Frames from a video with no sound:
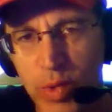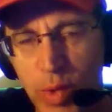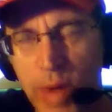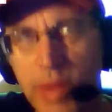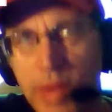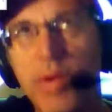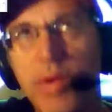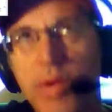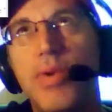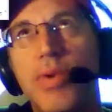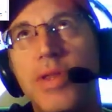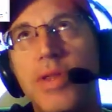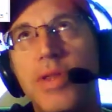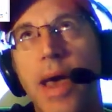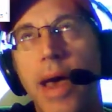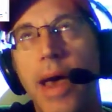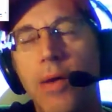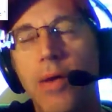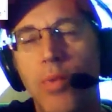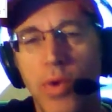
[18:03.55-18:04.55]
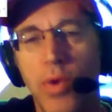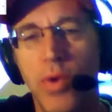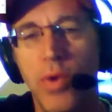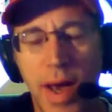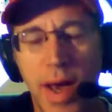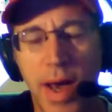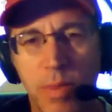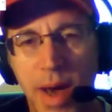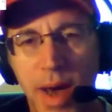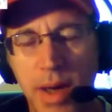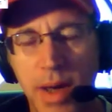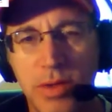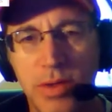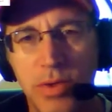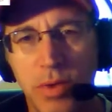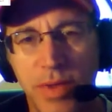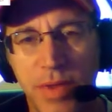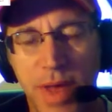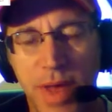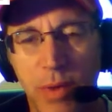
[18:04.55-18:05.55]
Why do we put the N-word on a
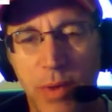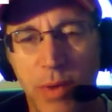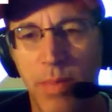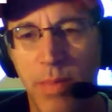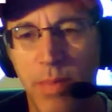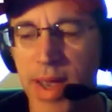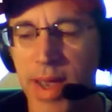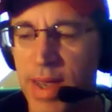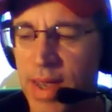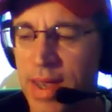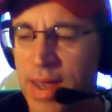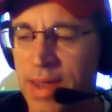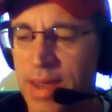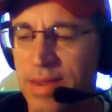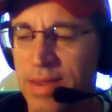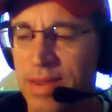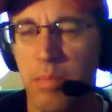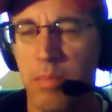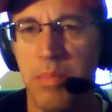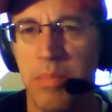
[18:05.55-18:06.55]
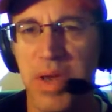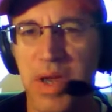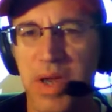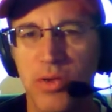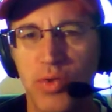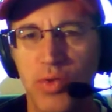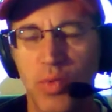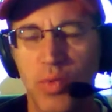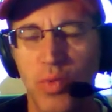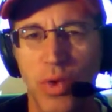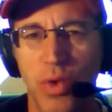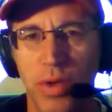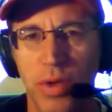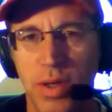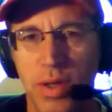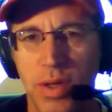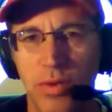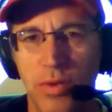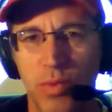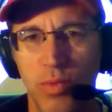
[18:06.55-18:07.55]
pedestal that we make it the biggest word
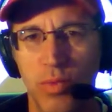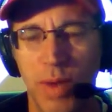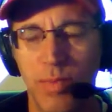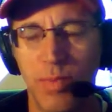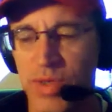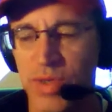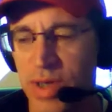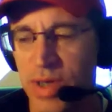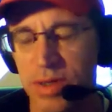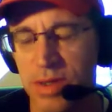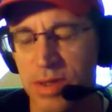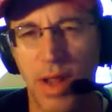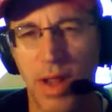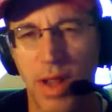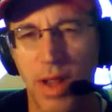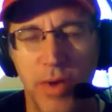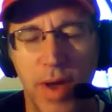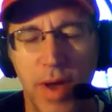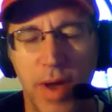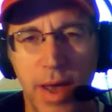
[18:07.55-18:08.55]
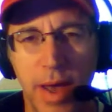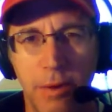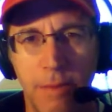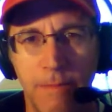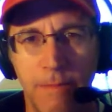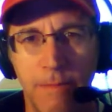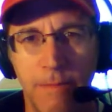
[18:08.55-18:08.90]
and to represent the letter N?